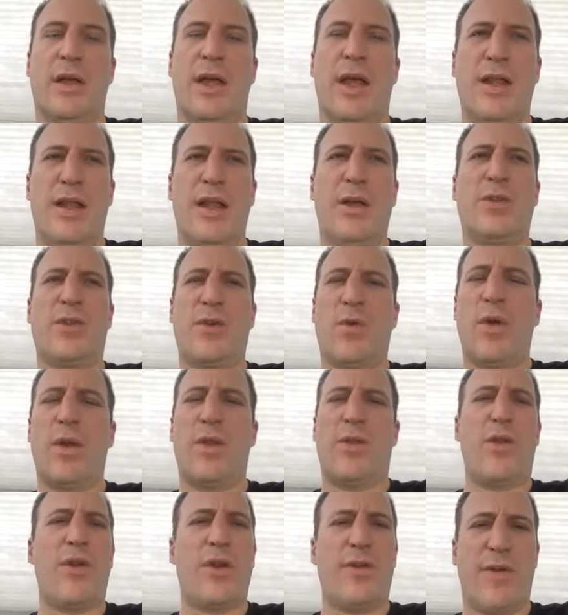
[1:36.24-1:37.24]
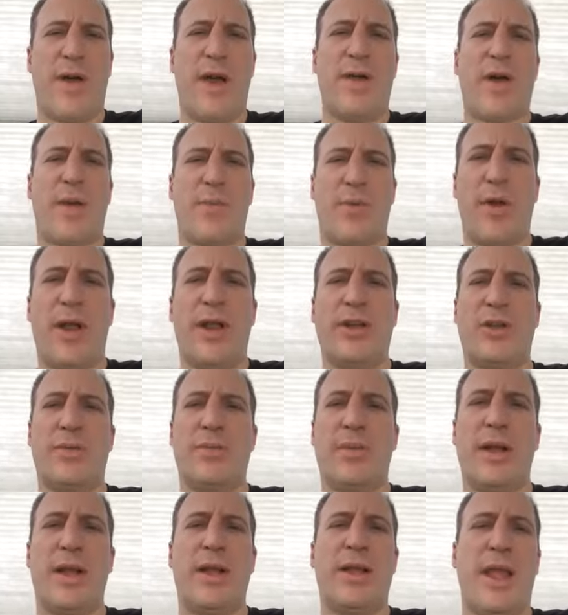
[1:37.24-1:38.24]
and it was a 135 operation,
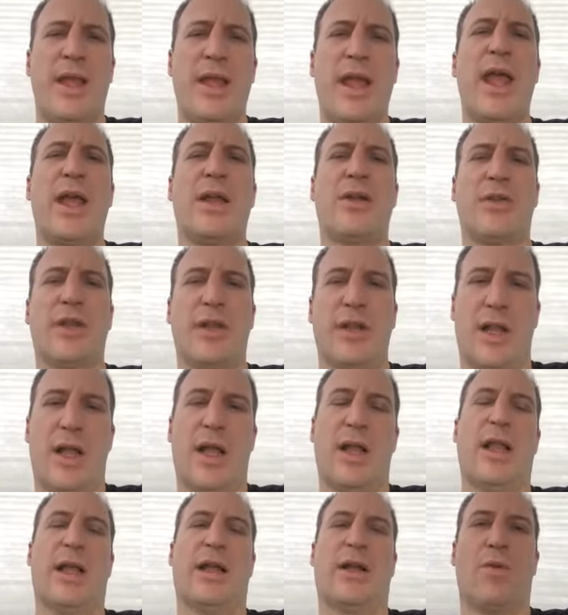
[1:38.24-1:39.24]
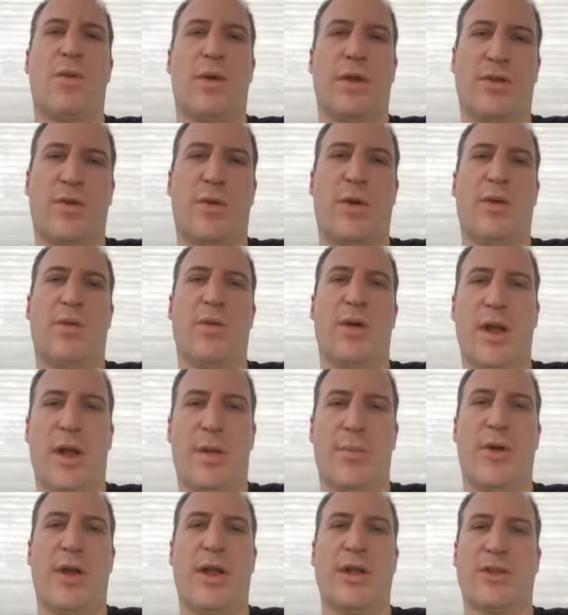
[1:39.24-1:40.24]
but they handled it a lot like a 121
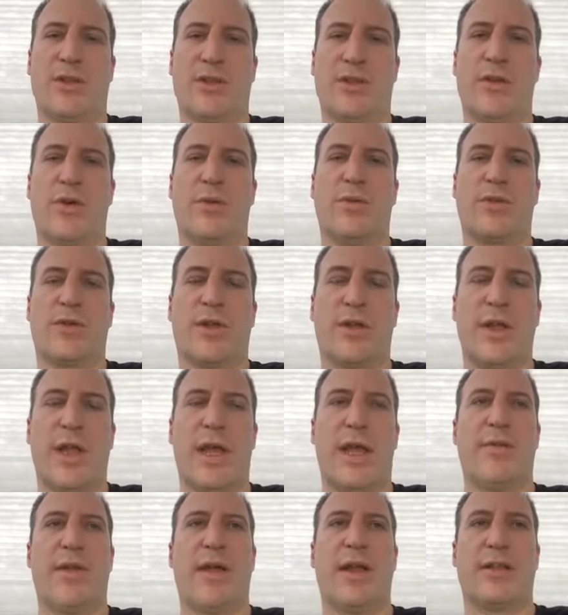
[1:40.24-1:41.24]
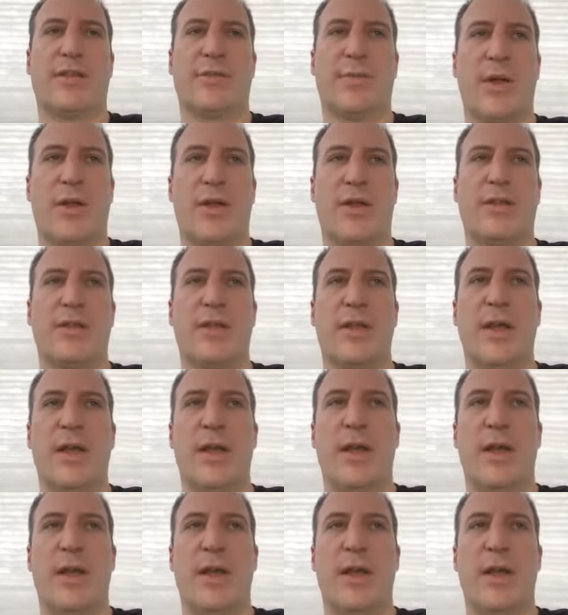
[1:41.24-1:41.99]
operation. So it was good to have that experience.